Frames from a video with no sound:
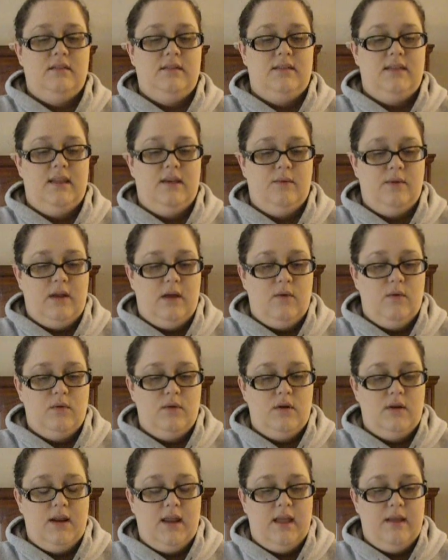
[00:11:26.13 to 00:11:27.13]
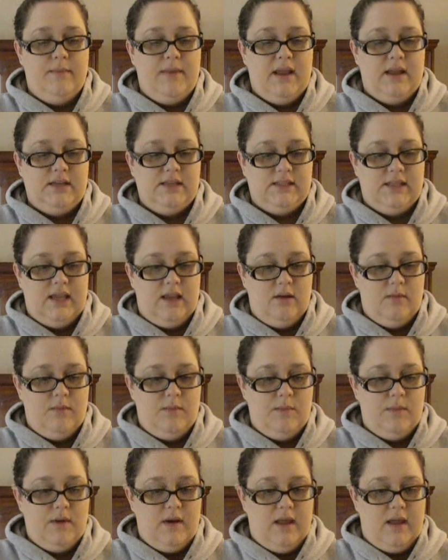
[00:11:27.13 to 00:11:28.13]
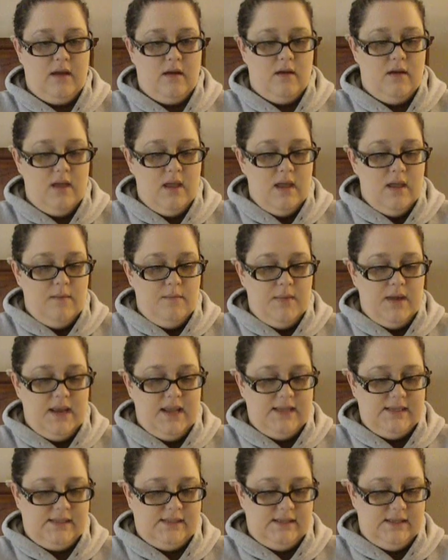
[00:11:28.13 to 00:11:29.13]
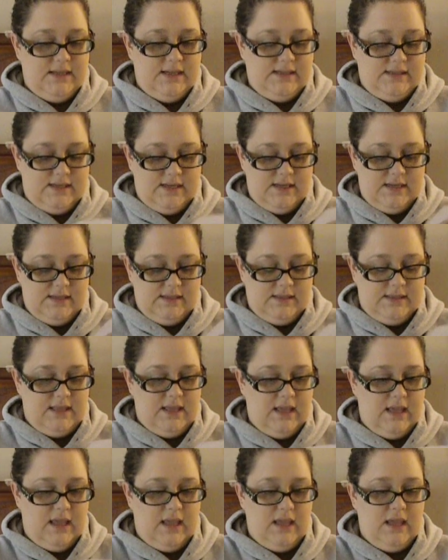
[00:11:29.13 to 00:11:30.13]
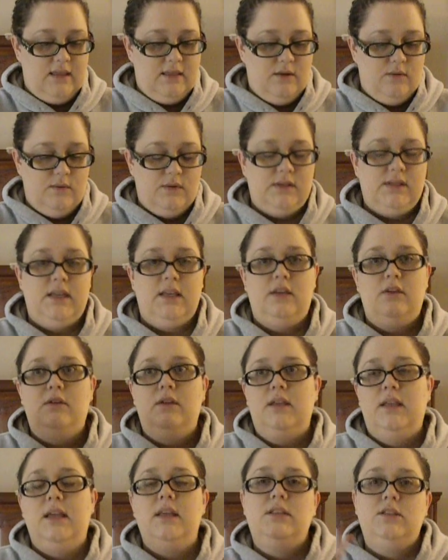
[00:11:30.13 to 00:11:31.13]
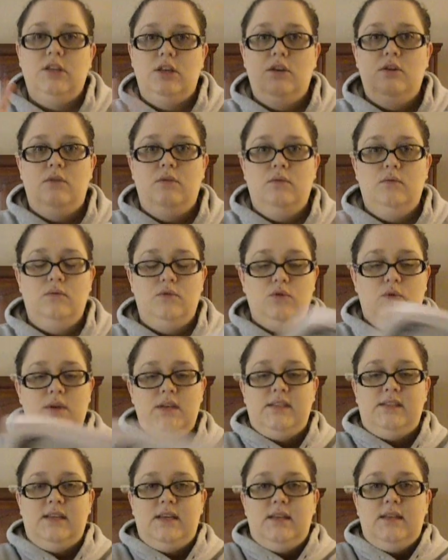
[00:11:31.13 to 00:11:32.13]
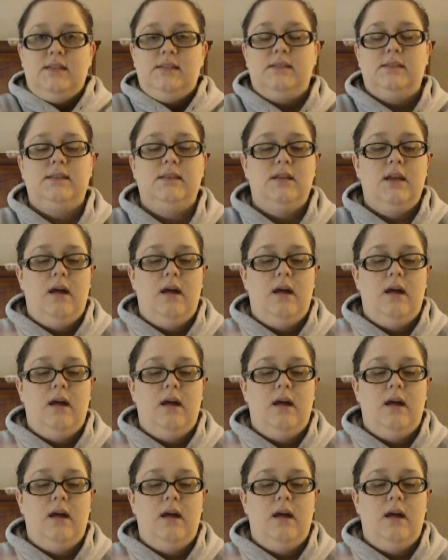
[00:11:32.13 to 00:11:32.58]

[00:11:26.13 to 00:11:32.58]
the thing when I ordered it, but I just can't remember now. But there was like, you could get two choices.